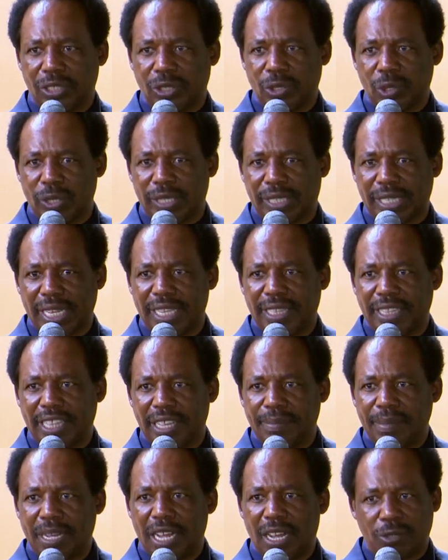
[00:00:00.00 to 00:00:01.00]
to say
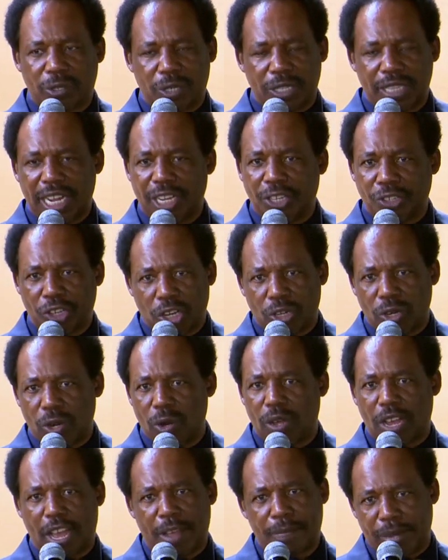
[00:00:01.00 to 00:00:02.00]
them out that you are no
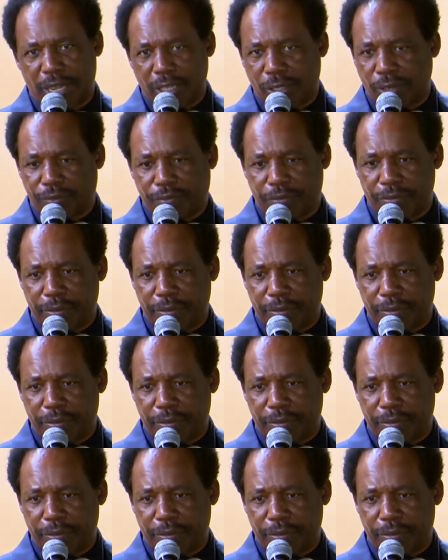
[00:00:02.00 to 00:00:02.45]
longer part of